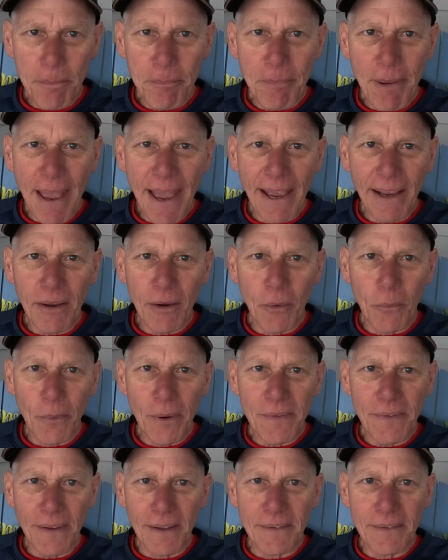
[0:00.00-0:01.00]
back
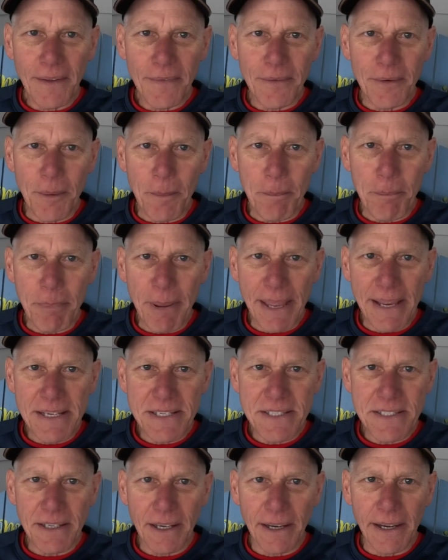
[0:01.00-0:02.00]
with another
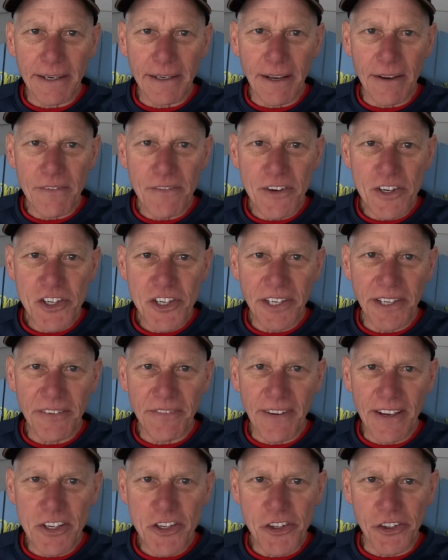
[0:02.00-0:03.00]
Bayside fishing
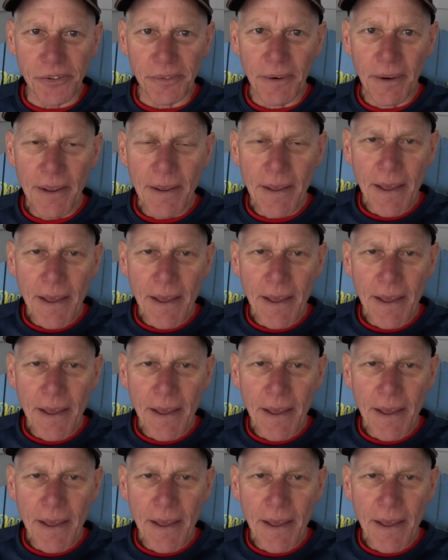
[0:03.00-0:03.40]
adventure.